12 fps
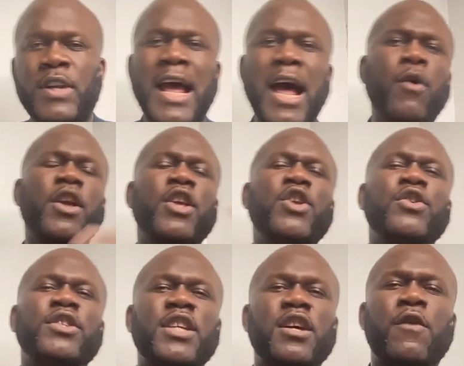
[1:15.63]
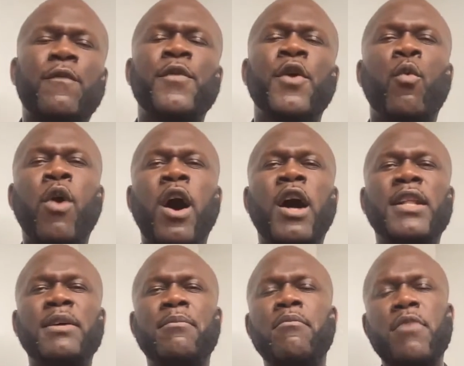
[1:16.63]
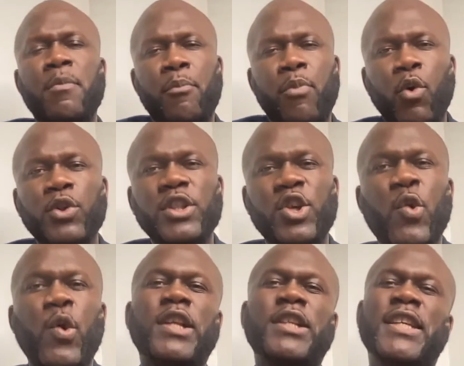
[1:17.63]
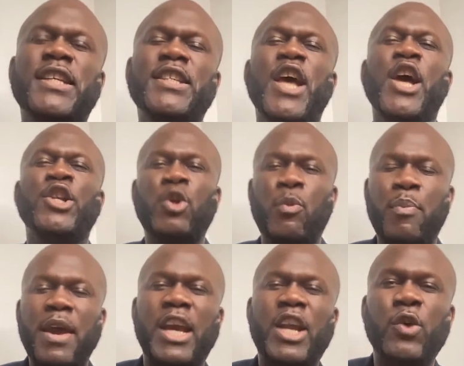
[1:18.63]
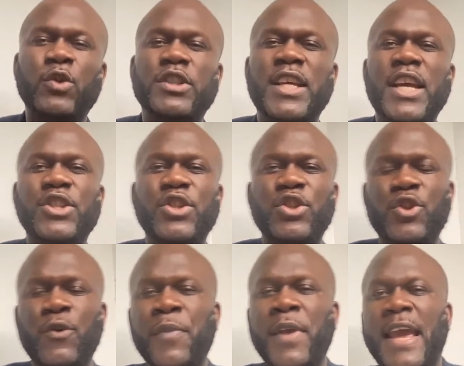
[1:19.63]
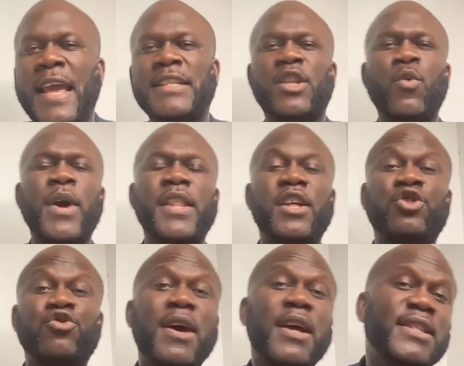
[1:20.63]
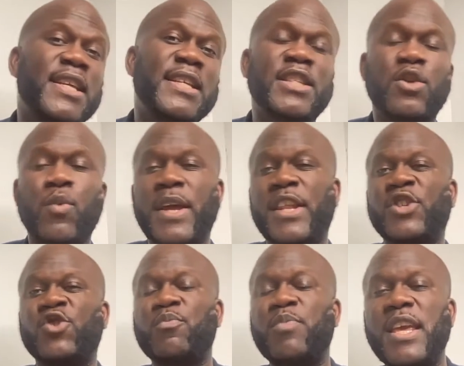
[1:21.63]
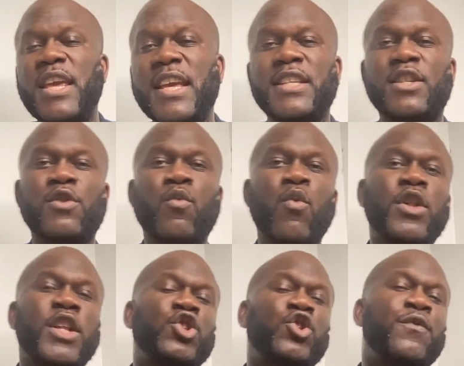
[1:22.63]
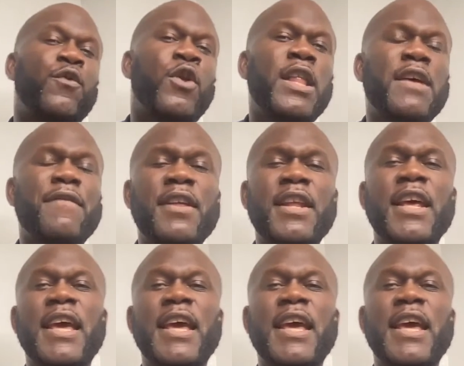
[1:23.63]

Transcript: How can you tell what are the important qualities to pay close attention to? Is it the way they dress? Is it the way they speak? Is it what they do for a living?